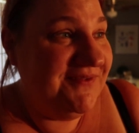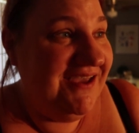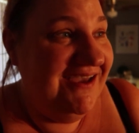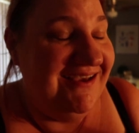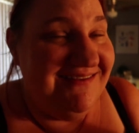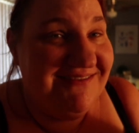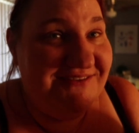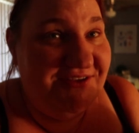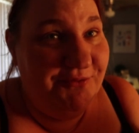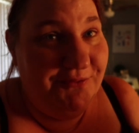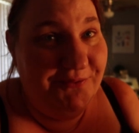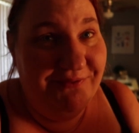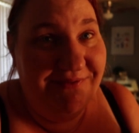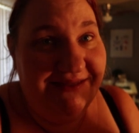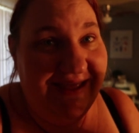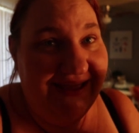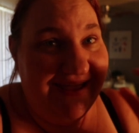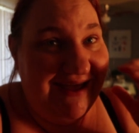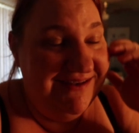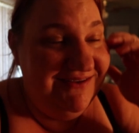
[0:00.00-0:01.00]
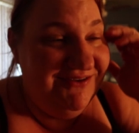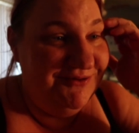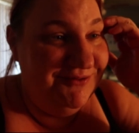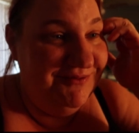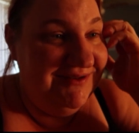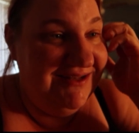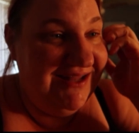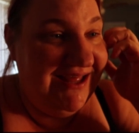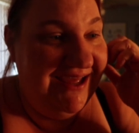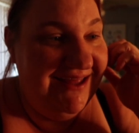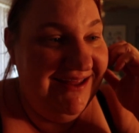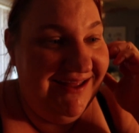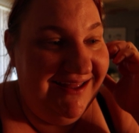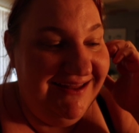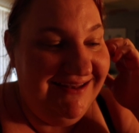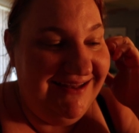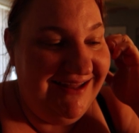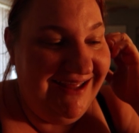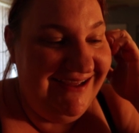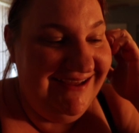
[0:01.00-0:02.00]
He is cool. Like I do, I,
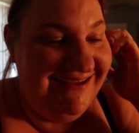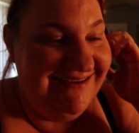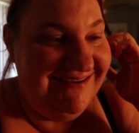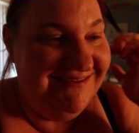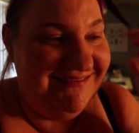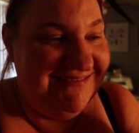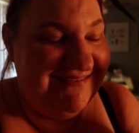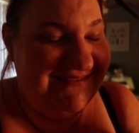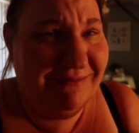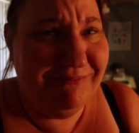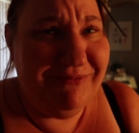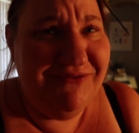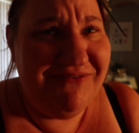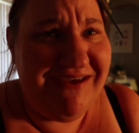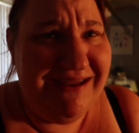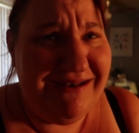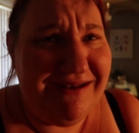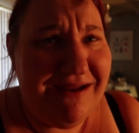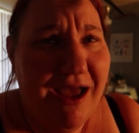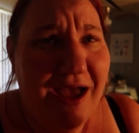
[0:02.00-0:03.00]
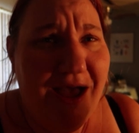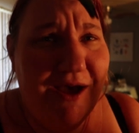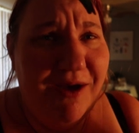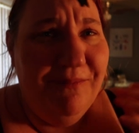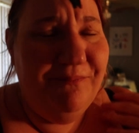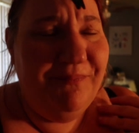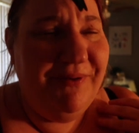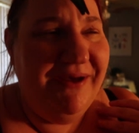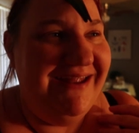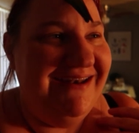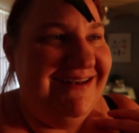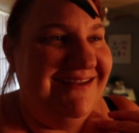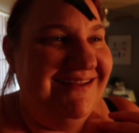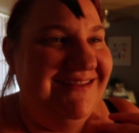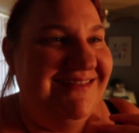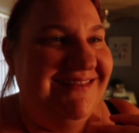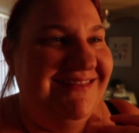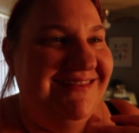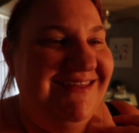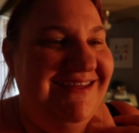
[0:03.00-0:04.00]
I like some of it, but
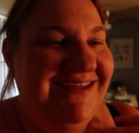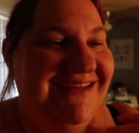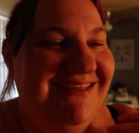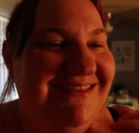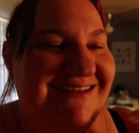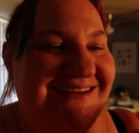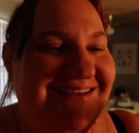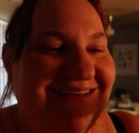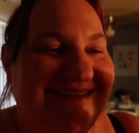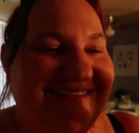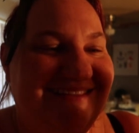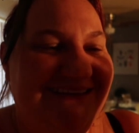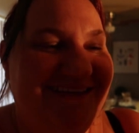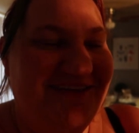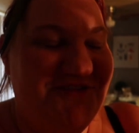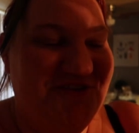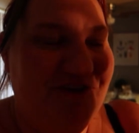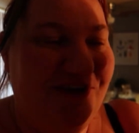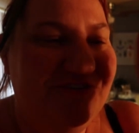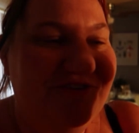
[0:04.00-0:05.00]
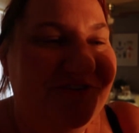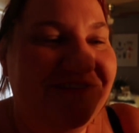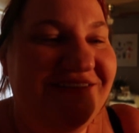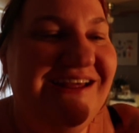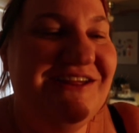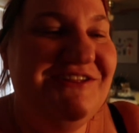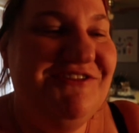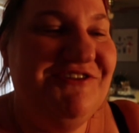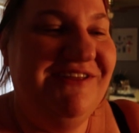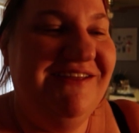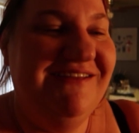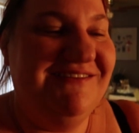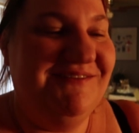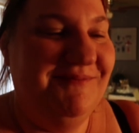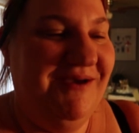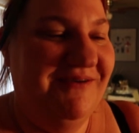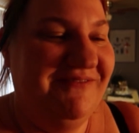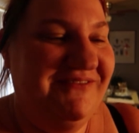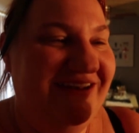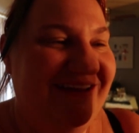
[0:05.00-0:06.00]
the the the
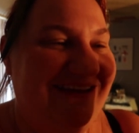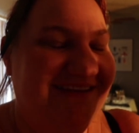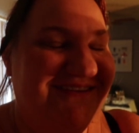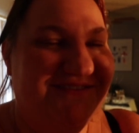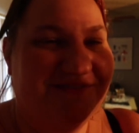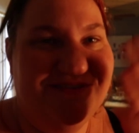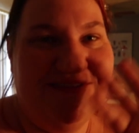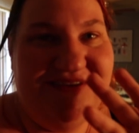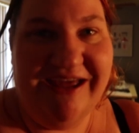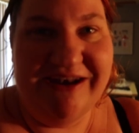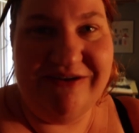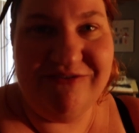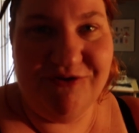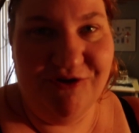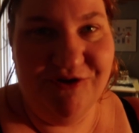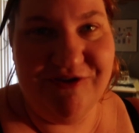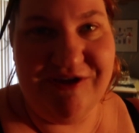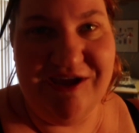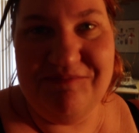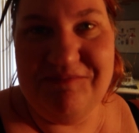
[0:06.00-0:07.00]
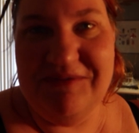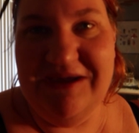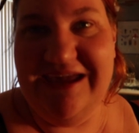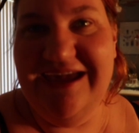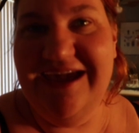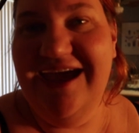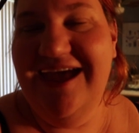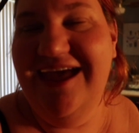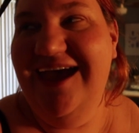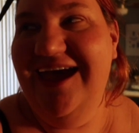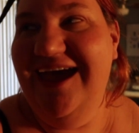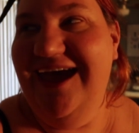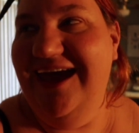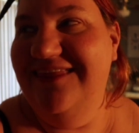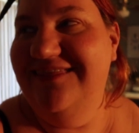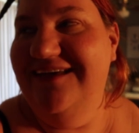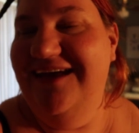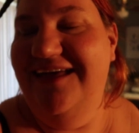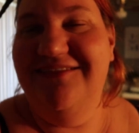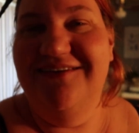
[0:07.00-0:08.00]
essentialism of it is kind of irking me.
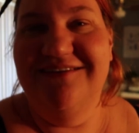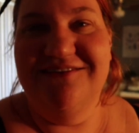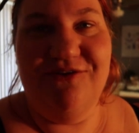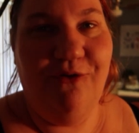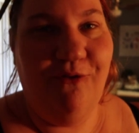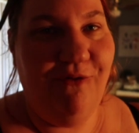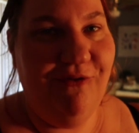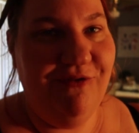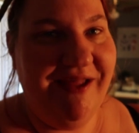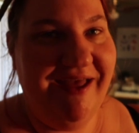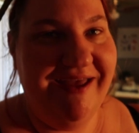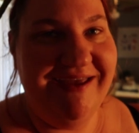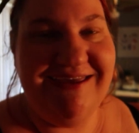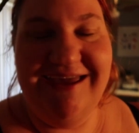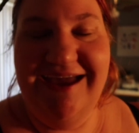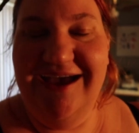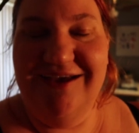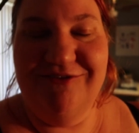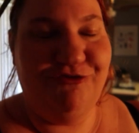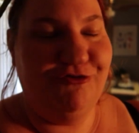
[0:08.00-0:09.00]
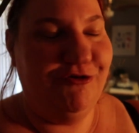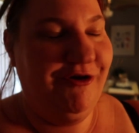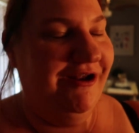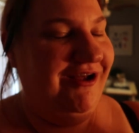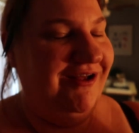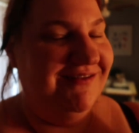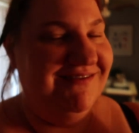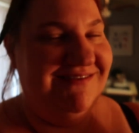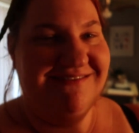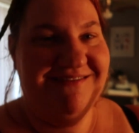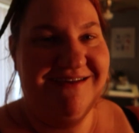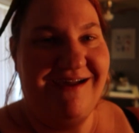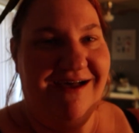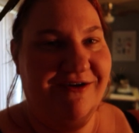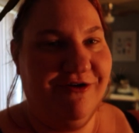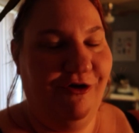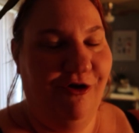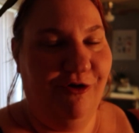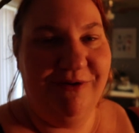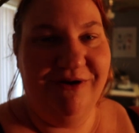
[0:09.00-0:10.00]
And then this whole like, yeah, straight on
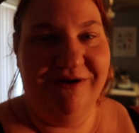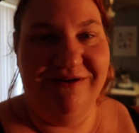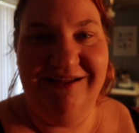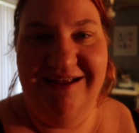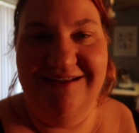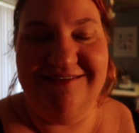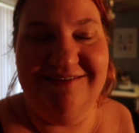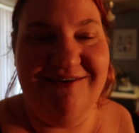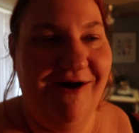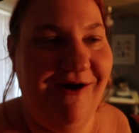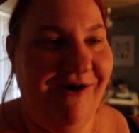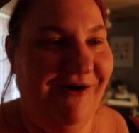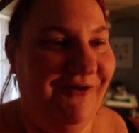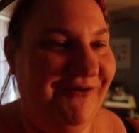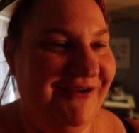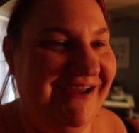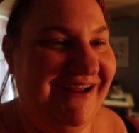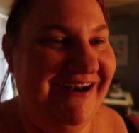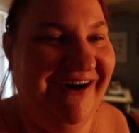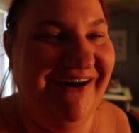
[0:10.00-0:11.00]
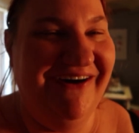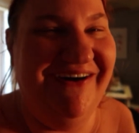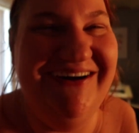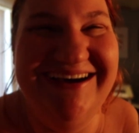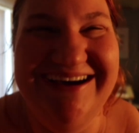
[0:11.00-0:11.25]
Stockholmer, let's go, you know.